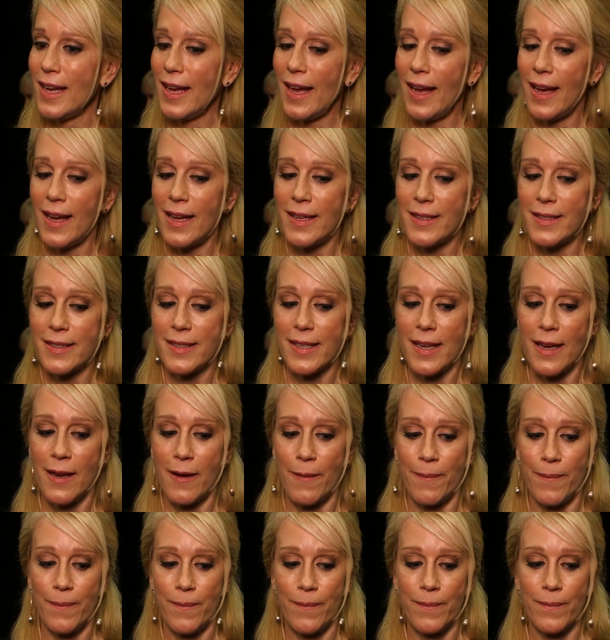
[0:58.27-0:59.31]
and
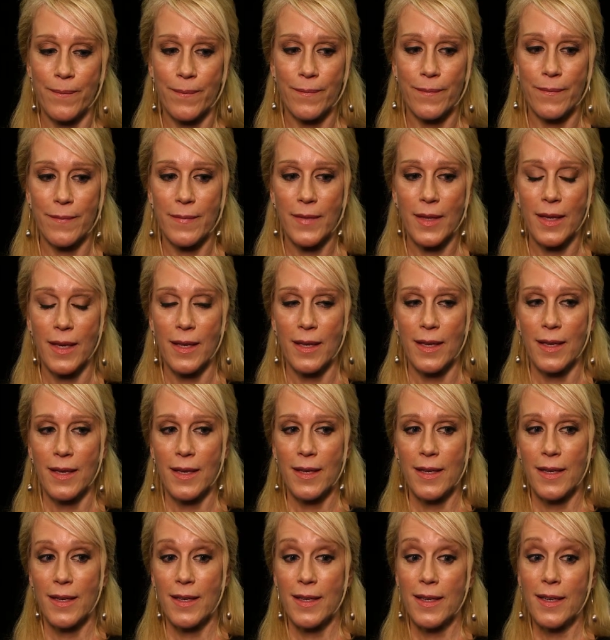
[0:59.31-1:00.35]
um,
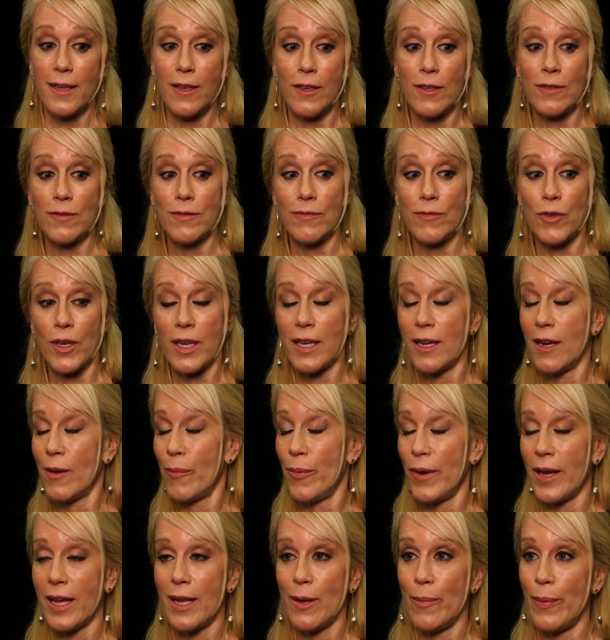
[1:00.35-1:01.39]
you know, working on
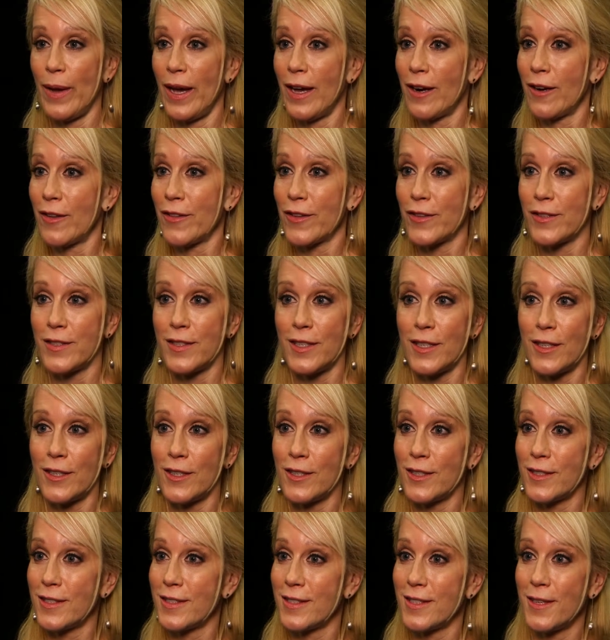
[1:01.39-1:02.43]
Breaking Bad all those
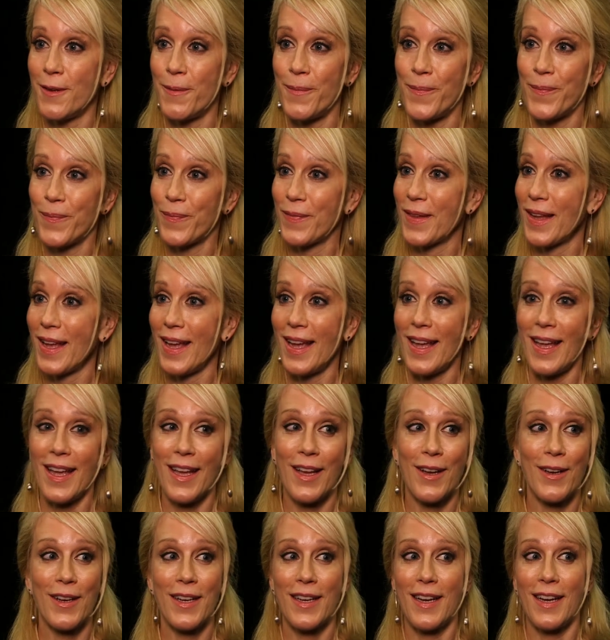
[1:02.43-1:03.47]
years. Yeah.
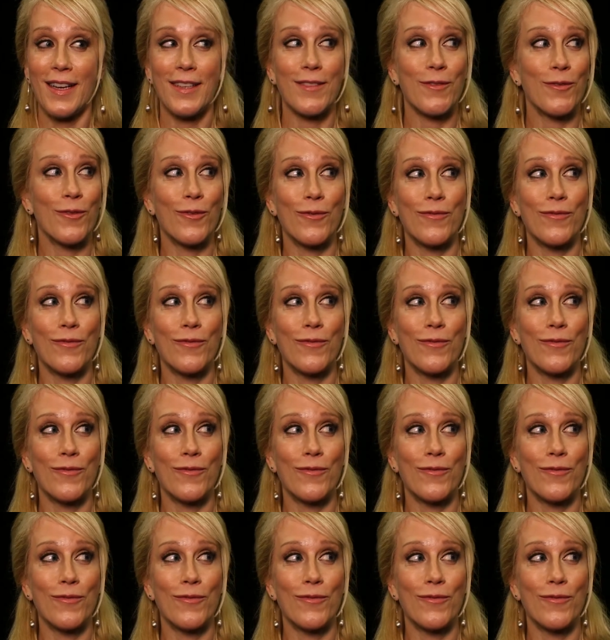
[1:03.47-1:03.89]
It, I